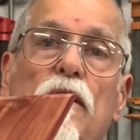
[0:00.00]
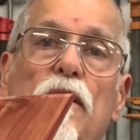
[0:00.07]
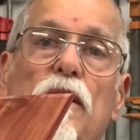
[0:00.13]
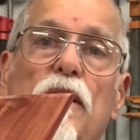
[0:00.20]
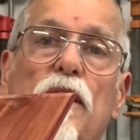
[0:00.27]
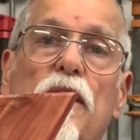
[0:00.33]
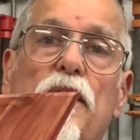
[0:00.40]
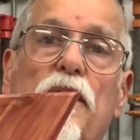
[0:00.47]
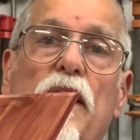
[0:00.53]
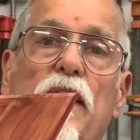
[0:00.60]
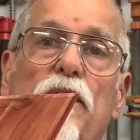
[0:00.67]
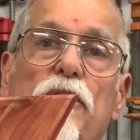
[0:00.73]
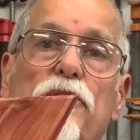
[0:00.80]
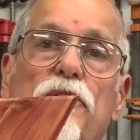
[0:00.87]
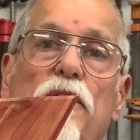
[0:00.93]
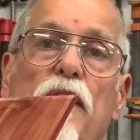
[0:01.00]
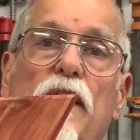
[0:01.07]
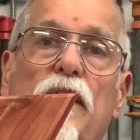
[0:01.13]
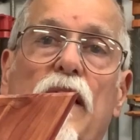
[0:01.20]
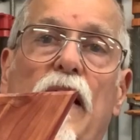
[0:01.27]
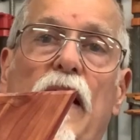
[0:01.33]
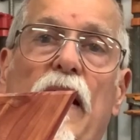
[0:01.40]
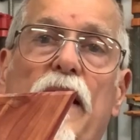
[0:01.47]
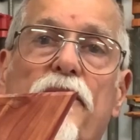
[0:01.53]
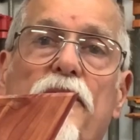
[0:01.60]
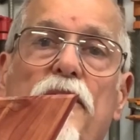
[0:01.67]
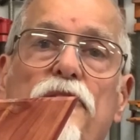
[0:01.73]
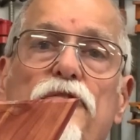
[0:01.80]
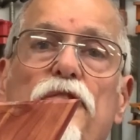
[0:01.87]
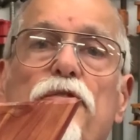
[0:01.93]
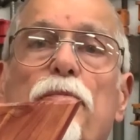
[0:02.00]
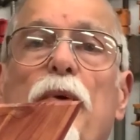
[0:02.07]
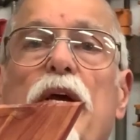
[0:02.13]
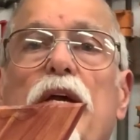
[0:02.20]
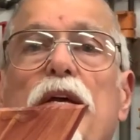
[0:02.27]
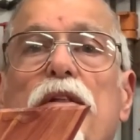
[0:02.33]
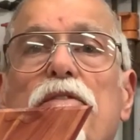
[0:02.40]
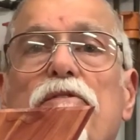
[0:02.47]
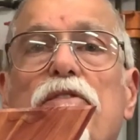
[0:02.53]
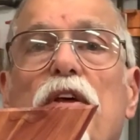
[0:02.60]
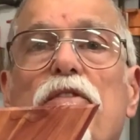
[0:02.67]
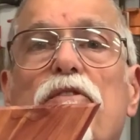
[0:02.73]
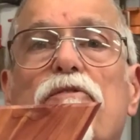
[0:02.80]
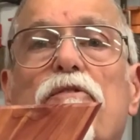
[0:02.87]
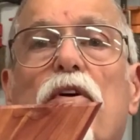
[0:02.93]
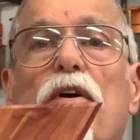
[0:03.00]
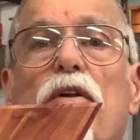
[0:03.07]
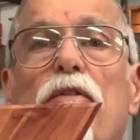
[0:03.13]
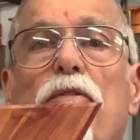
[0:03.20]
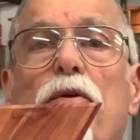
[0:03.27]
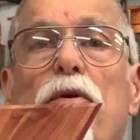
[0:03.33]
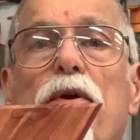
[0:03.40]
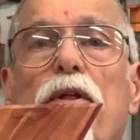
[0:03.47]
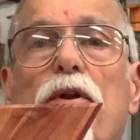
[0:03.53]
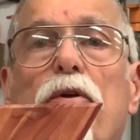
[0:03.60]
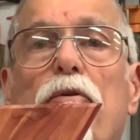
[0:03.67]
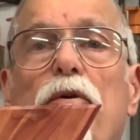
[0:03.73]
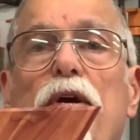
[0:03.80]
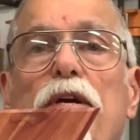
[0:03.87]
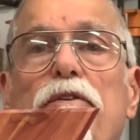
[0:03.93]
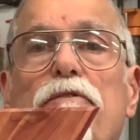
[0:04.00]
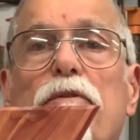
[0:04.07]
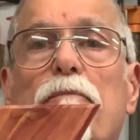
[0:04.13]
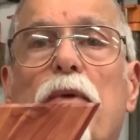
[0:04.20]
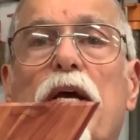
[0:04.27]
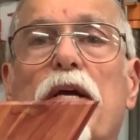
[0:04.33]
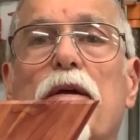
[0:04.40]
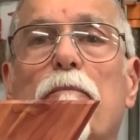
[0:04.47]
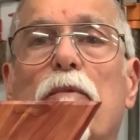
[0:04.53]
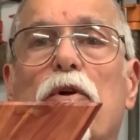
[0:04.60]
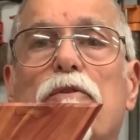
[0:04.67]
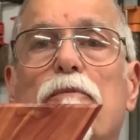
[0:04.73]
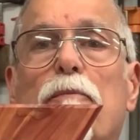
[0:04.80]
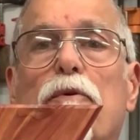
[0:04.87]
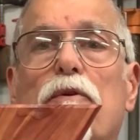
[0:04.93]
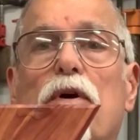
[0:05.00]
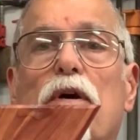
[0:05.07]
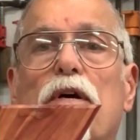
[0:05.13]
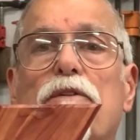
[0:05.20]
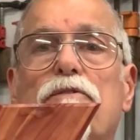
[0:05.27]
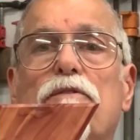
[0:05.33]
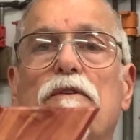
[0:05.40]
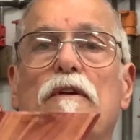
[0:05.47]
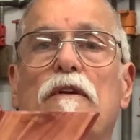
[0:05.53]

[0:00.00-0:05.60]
And that looks like that. That's just setting the saw to 30 degrees and making multiple cuts.